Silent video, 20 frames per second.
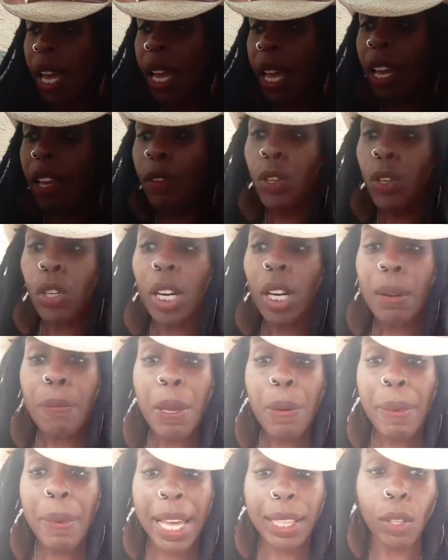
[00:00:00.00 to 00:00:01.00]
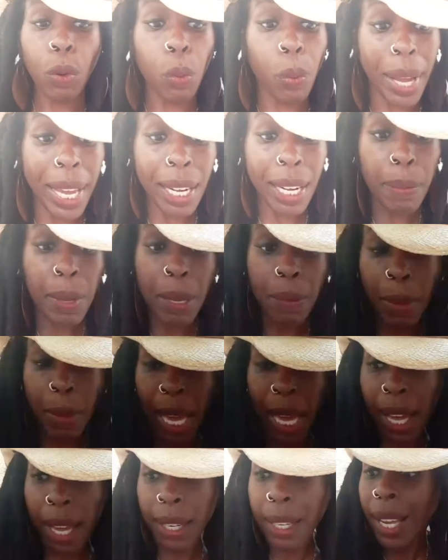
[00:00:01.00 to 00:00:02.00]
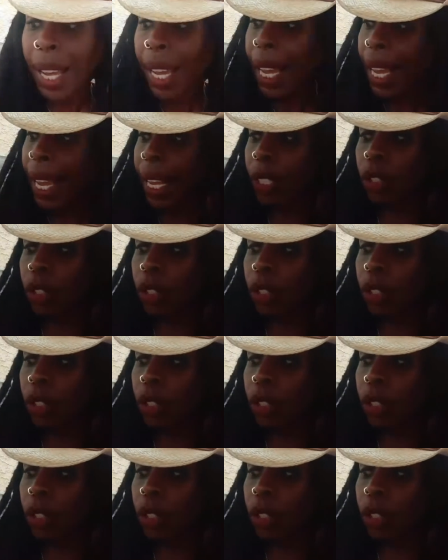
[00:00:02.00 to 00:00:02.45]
If you're going to be mad, the way to be mad is